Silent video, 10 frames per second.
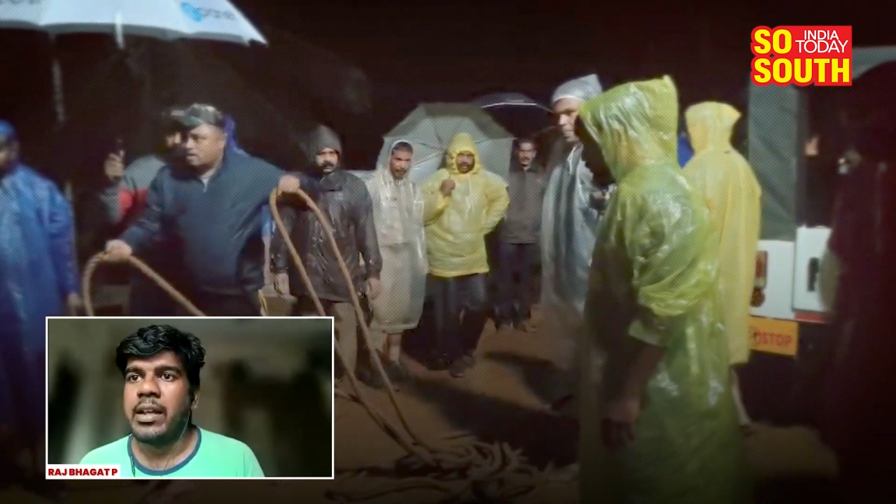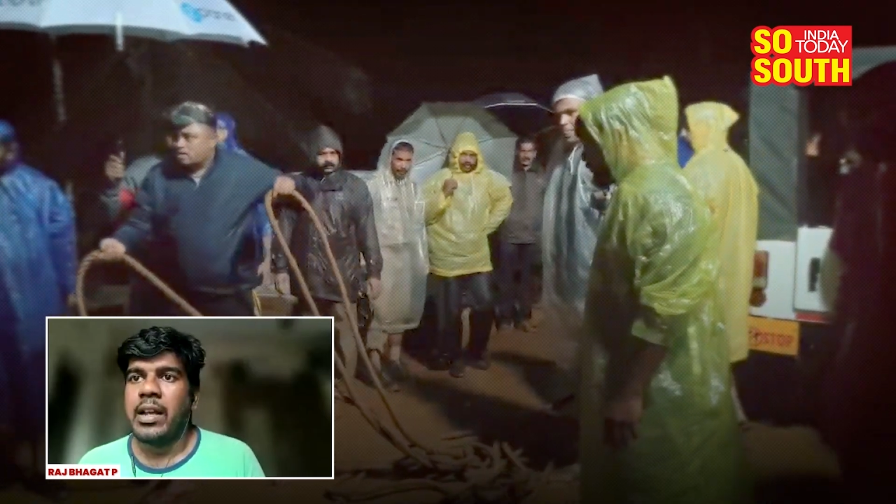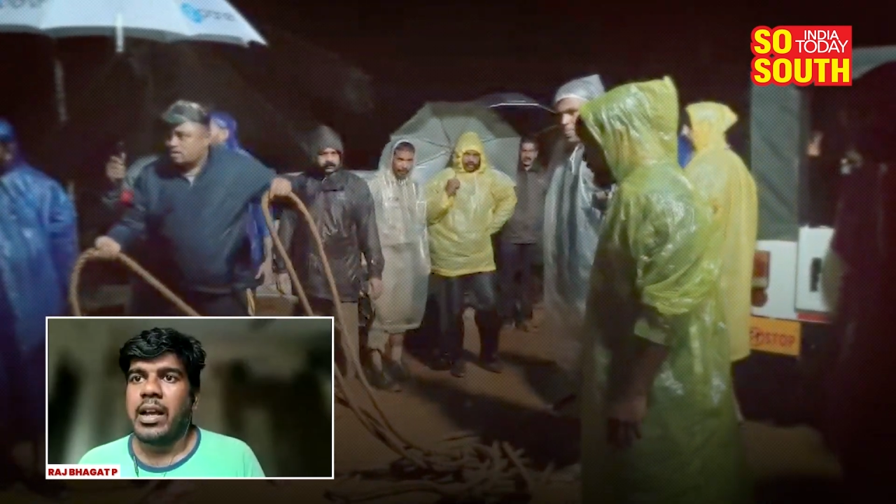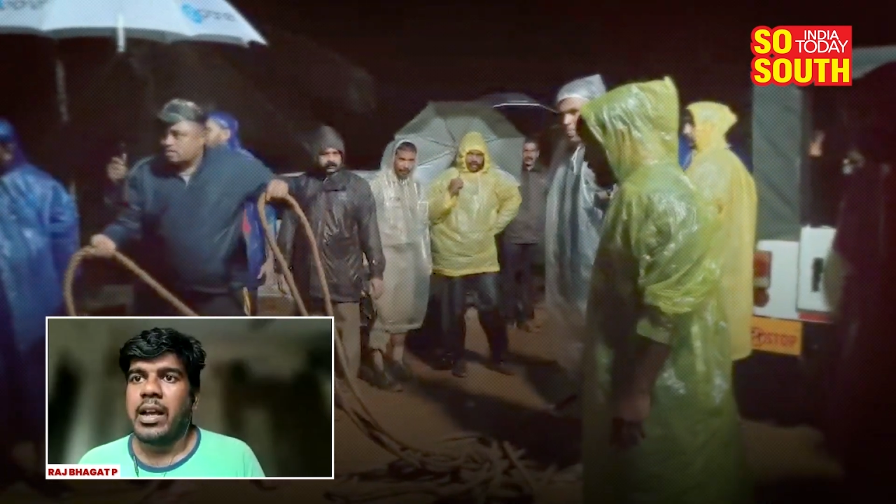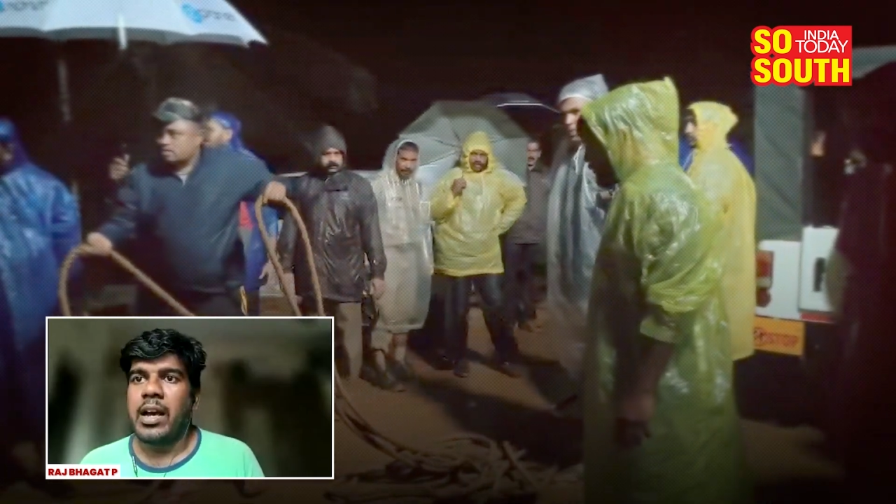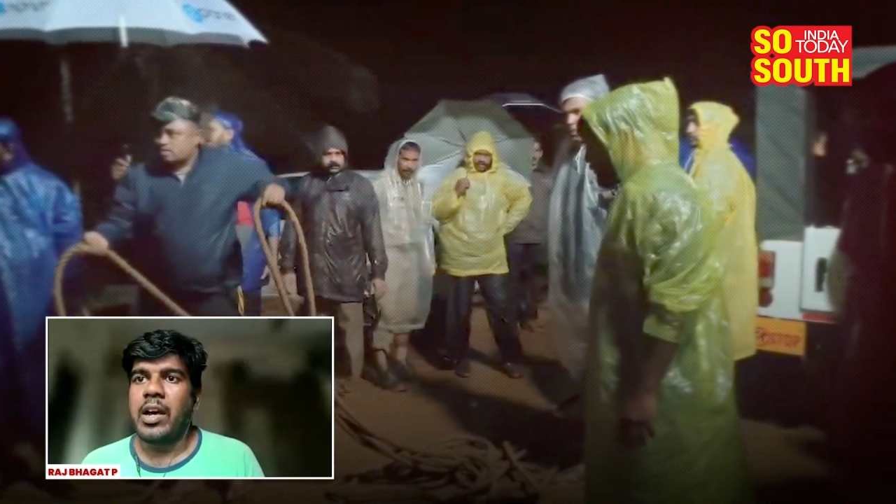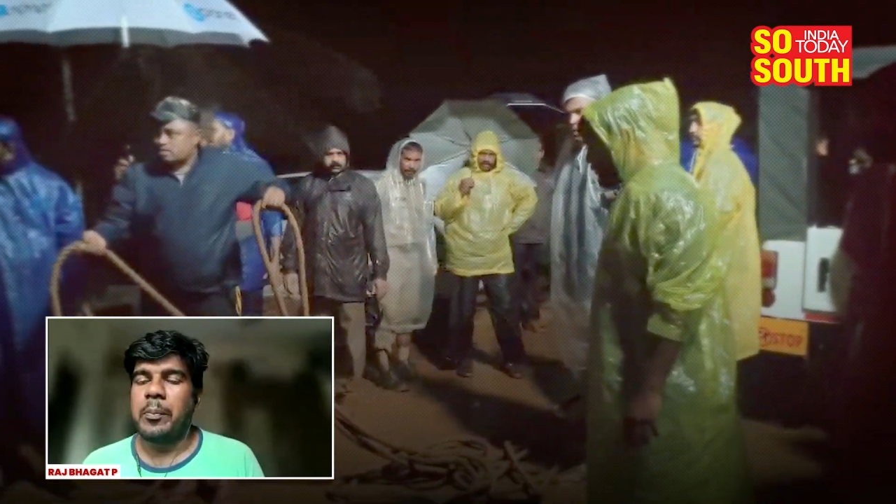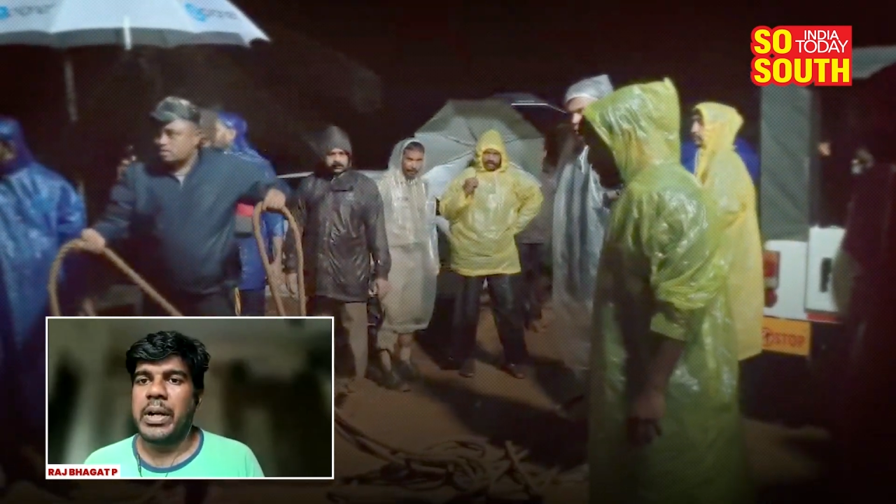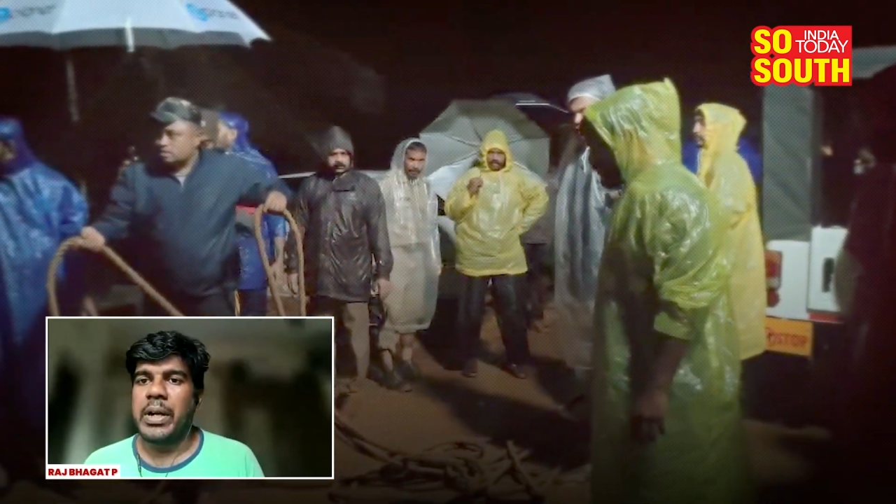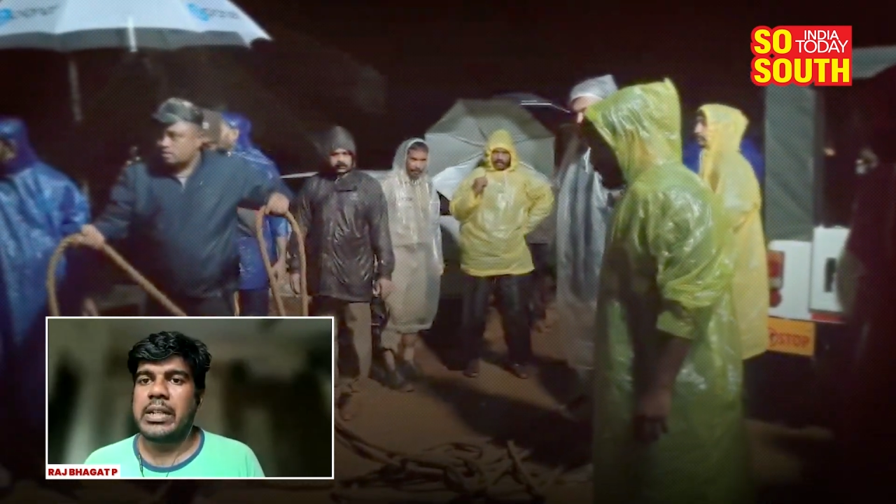
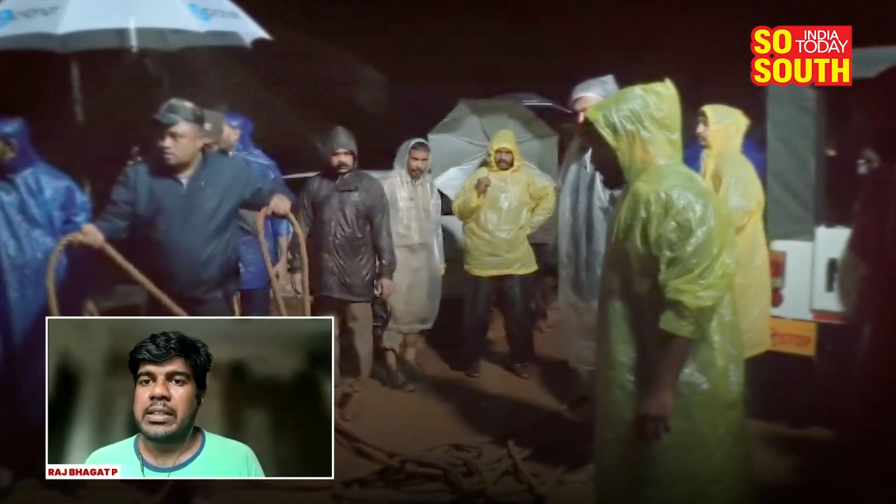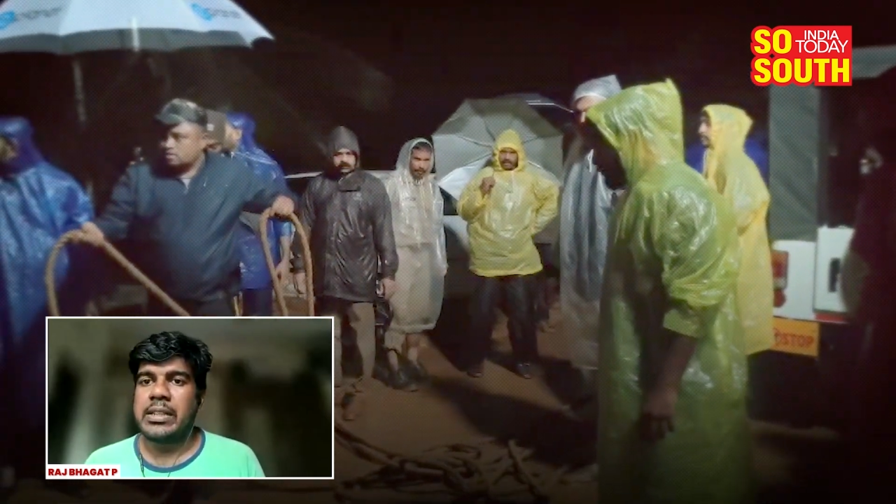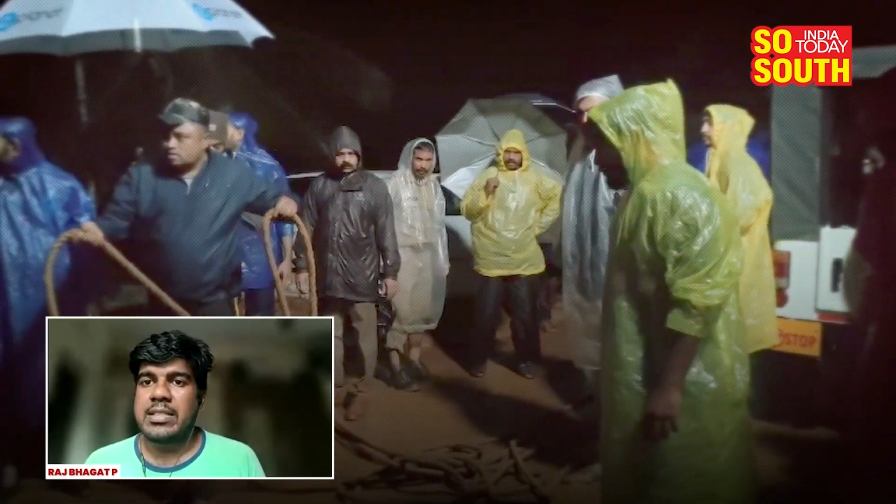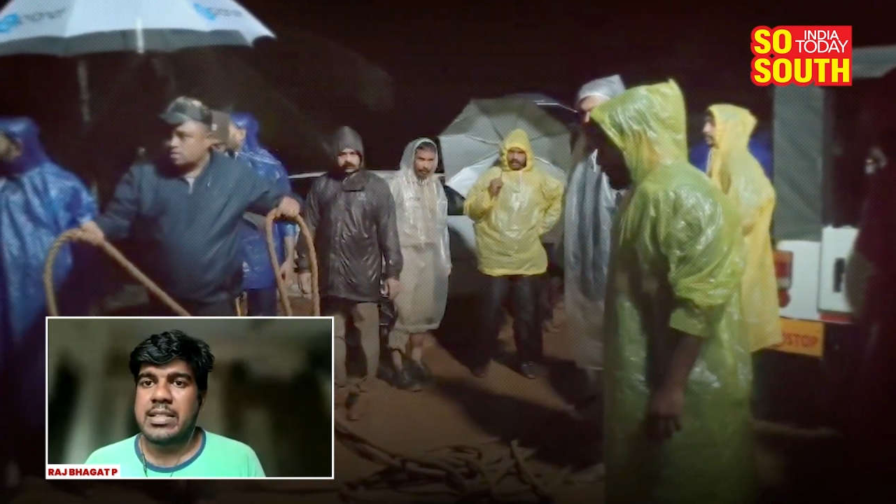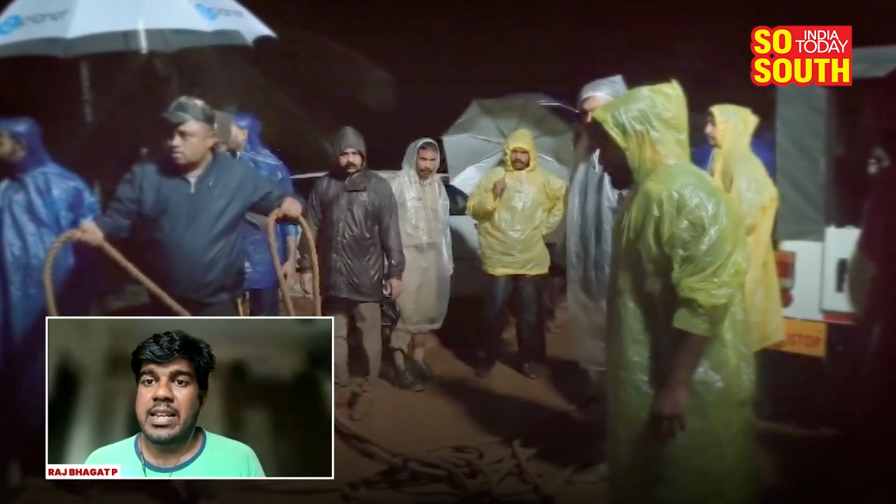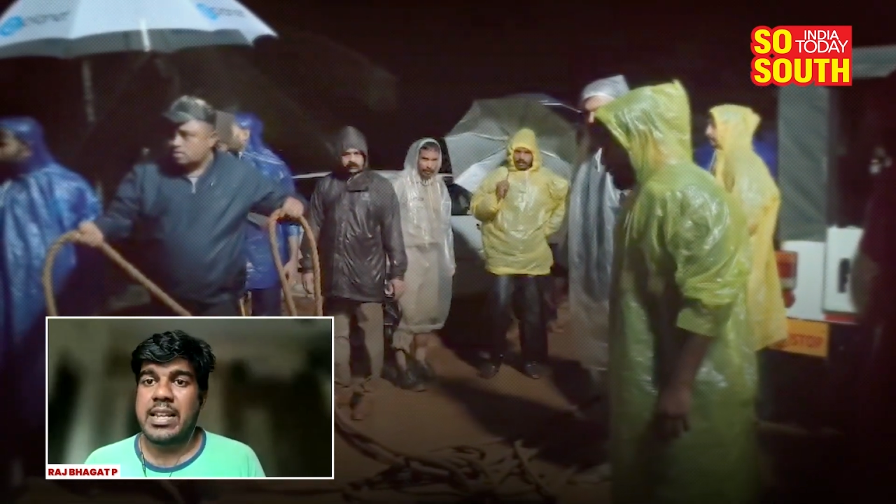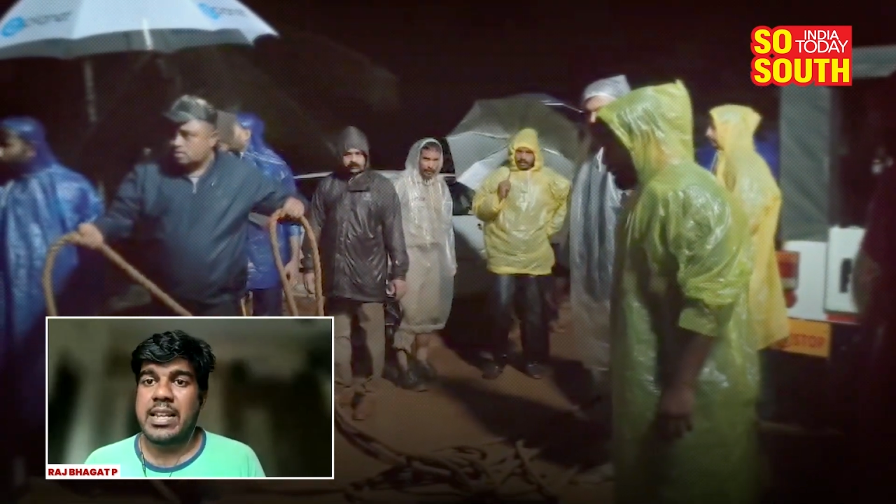But in the sense, like,